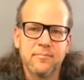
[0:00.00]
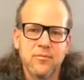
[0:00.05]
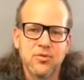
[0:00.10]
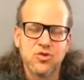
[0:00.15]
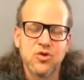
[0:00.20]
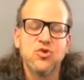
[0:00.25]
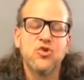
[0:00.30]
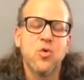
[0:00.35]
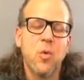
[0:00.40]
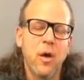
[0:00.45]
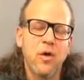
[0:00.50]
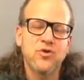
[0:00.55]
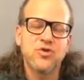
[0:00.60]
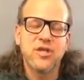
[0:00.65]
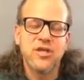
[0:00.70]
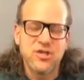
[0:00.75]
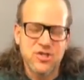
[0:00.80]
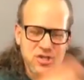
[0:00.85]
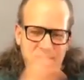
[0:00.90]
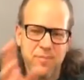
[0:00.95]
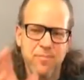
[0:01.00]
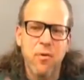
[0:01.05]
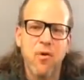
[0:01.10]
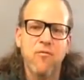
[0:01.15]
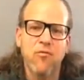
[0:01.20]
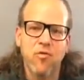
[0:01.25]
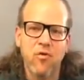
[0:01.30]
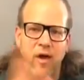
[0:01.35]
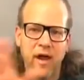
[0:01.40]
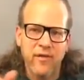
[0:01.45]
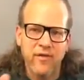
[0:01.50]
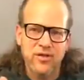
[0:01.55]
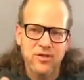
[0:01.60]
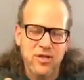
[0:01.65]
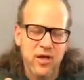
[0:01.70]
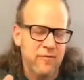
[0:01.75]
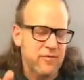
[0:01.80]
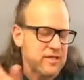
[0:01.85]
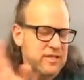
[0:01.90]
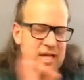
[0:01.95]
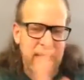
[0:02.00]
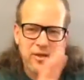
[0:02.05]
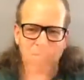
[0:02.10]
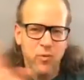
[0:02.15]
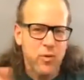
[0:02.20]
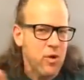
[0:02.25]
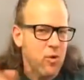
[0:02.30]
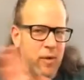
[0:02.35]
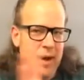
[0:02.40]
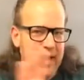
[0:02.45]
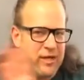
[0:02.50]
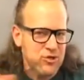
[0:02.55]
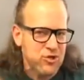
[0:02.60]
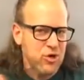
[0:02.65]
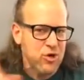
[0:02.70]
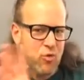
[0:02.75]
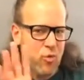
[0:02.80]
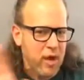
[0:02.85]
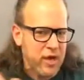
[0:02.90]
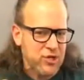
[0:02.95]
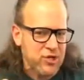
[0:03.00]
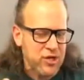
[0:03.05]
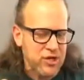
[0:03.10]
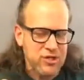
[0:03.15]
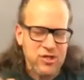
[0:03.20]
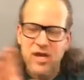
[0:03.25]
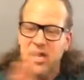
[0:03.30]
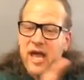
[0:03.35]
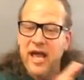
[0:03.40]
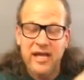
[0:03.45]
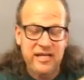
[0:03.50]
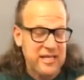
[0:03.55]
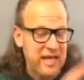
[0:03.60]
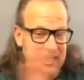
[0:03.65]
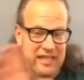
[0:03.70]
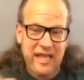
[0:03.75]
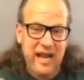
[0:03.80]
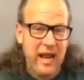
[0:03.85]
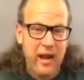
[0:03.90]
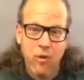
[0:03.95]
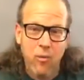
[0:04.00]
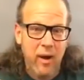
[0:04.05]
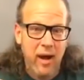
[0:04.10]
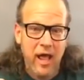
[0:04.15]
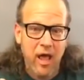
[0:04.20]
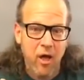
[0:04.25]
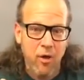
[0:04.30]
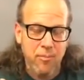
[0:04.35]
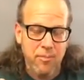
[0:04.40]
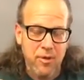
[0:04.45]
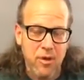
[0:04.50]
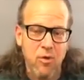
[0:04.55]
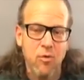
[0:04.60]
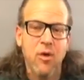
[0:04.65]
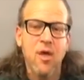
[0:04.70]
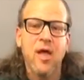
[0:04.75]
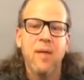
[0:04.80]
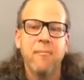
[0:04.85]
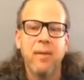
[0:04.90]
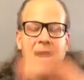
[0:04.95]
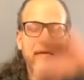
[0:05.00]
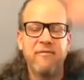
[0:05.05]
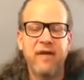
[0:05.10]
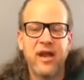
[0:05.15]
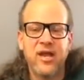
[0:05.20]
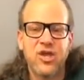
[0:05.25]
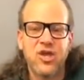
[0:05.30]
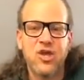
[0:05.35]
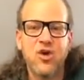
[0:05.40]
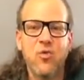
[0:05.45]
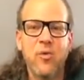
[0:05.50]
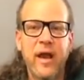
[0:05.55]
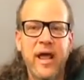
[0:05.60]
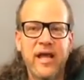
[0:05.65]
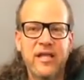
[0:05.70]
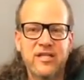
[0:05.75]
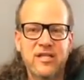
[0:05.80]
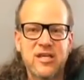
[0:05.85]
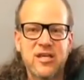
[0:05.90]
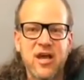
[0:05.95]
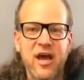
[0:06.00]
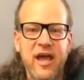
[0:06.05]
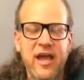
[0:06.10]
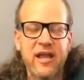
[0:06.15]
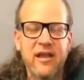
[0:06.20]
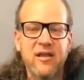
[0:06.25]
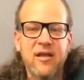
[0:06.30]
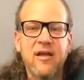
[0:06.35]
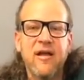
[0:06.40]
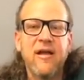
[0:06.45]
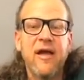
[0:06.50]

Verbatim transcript: So Joelle is going to skip over a lot of this stuff. It's not that yeah. we don't want to answer your questions. It's not that I don't want to help you, but I've got a Q&A tonight.